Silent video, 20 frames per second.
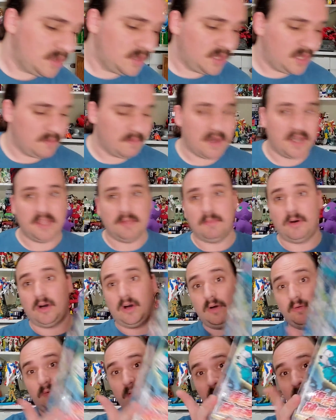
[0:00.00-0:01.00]
combine them
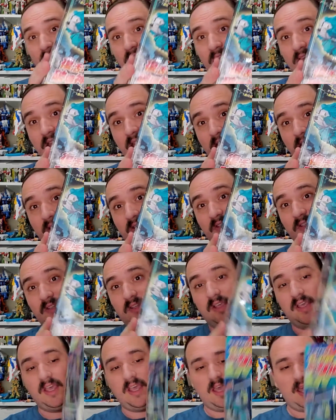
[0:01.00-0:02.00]
all with
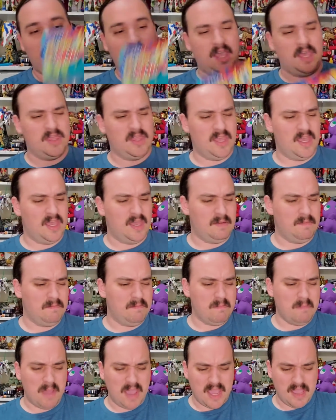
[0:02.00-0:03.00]
this, and
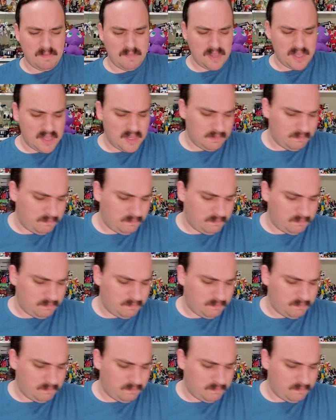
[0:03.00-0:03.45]
then maybe